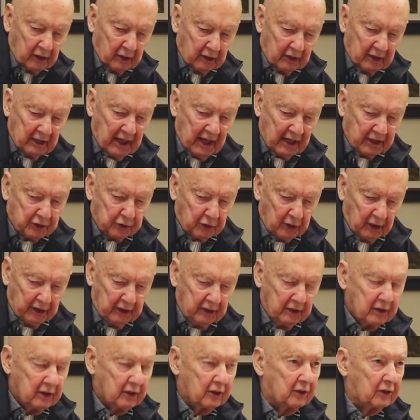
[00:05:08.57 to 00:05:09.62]

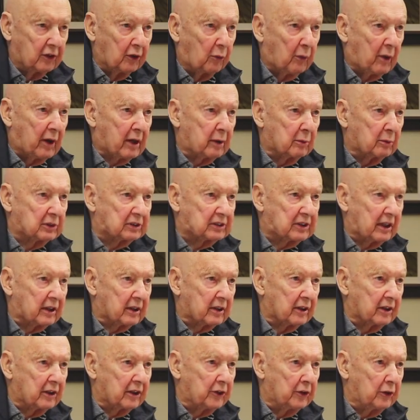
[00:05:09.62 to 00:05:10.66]
Naturally, the wire was out
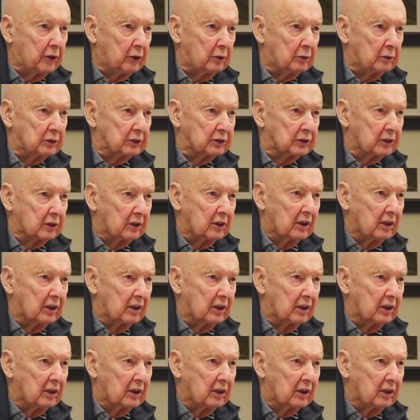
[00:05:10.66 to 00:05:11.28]
of the nose.